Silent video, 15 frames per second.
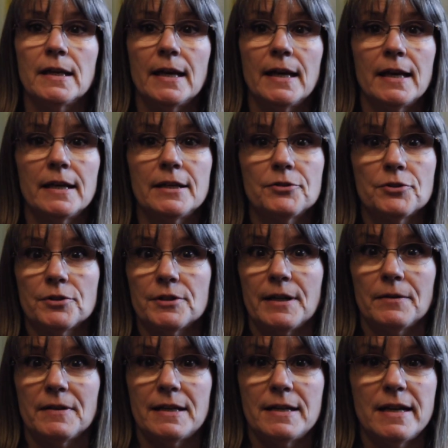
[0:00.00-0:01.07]
And it turned
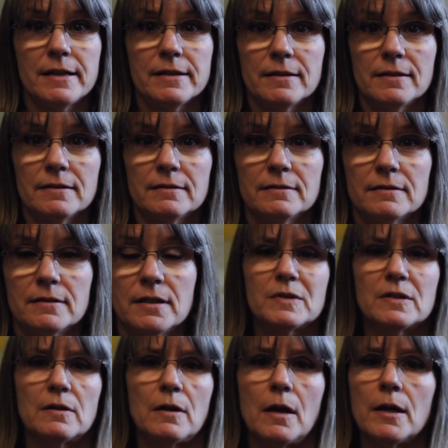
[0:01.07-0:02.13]
out they did.
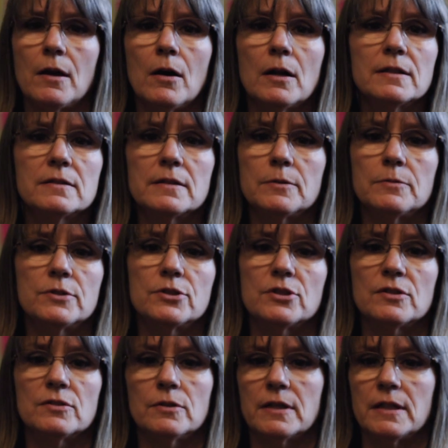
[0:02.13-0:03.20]
And I honestly was
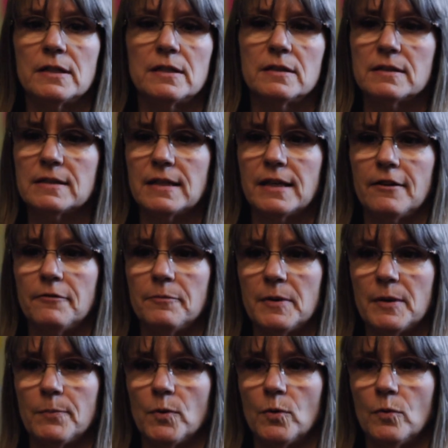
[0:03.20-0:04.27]
just looking to see if
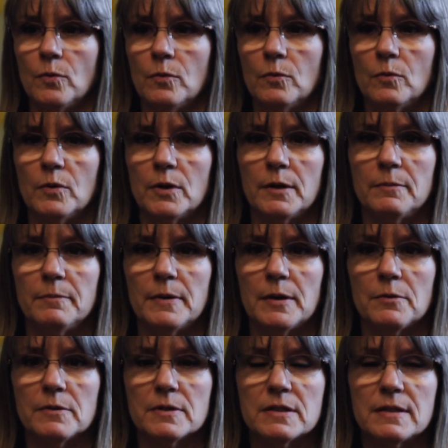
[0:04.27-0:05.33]
people would
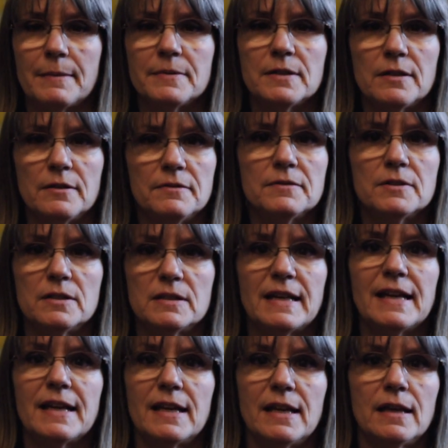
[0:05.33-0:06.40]
be receptive to
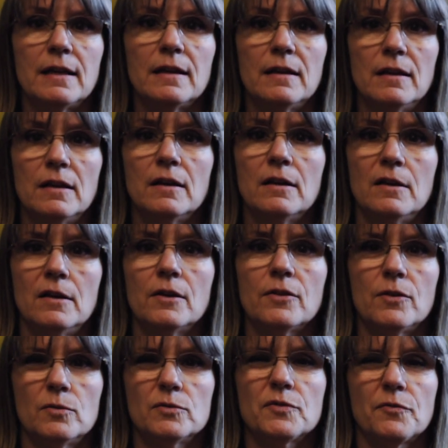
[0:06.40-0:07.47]
taking
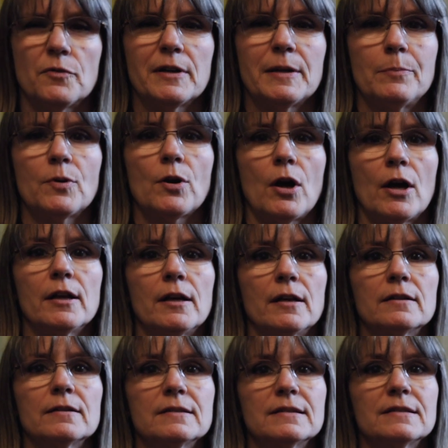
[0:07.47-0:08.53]
those free
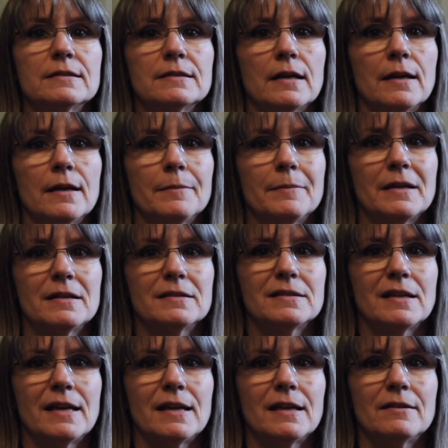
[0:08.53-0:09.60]
products, because
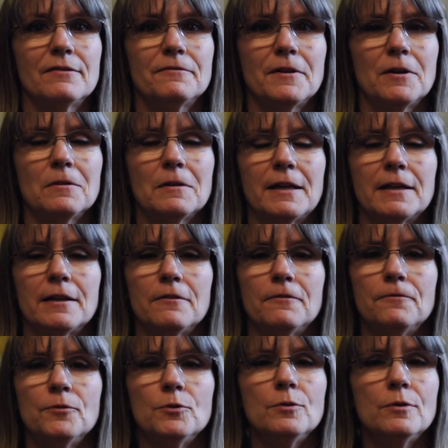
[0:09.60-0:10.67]
I felt like if
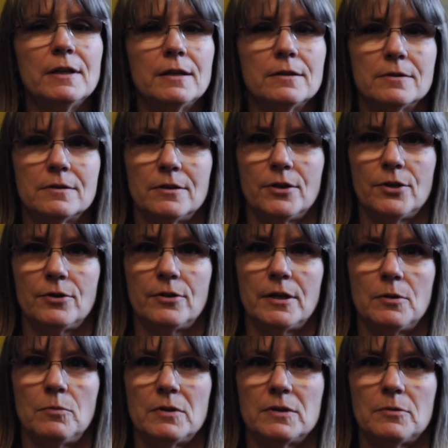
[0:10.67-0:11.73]
food
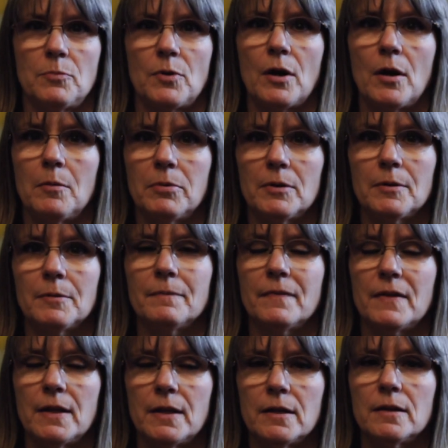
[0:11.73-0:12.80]
insecurity was a
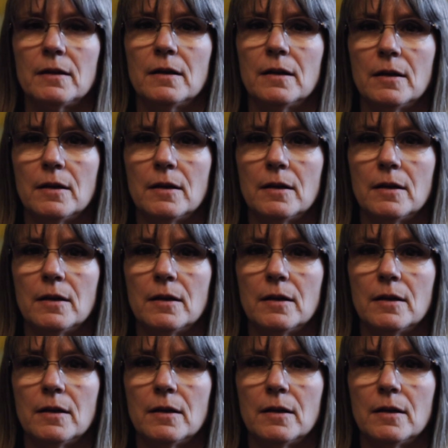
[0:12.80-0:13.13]
problem, then